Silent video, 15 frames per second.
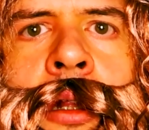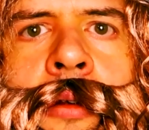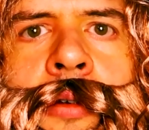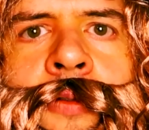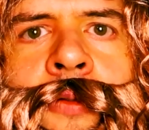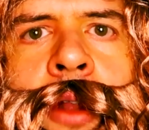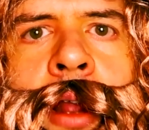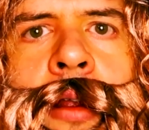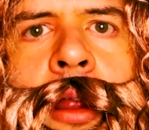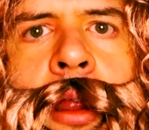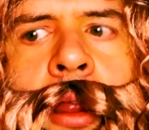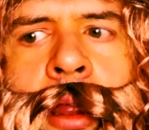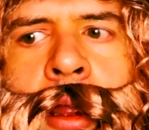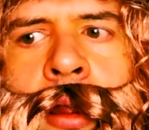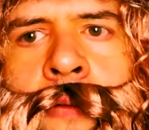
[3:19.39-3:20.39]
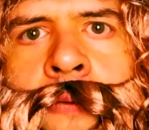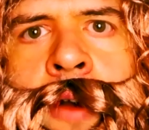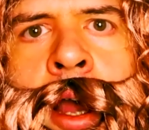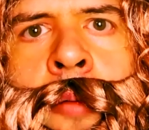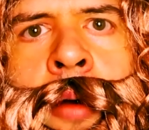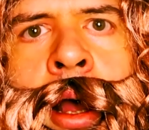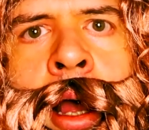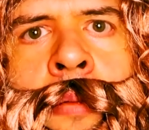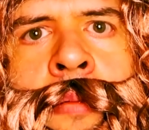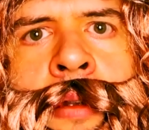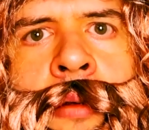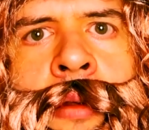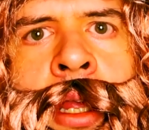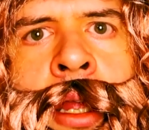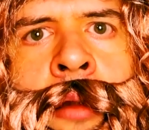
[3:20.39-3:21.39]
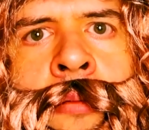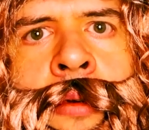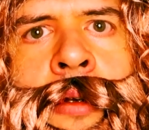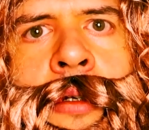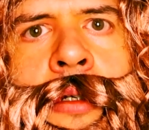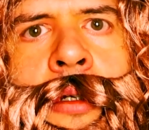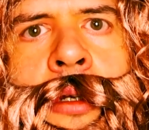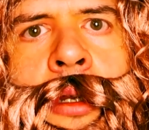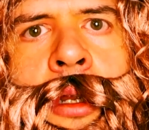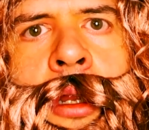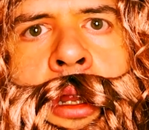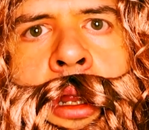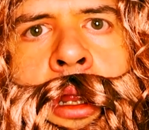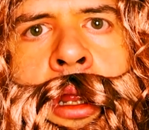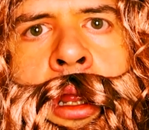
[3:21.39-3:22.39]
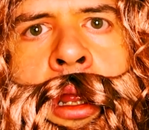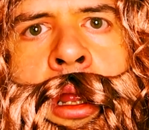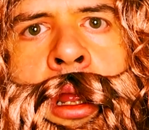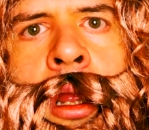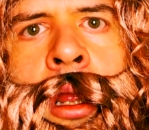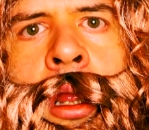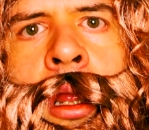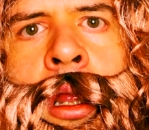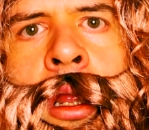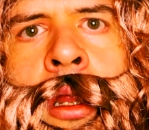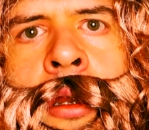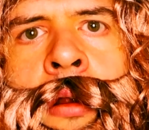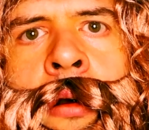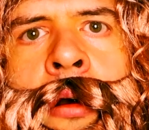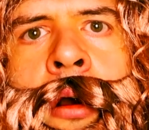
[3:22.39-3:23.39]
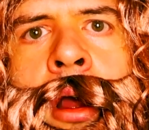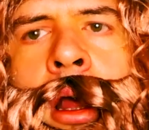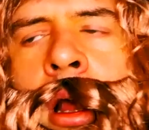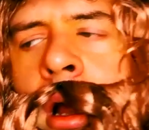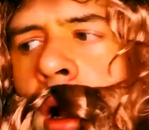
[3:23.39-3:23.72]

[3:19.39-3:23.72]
Those like fiber optic cameras. So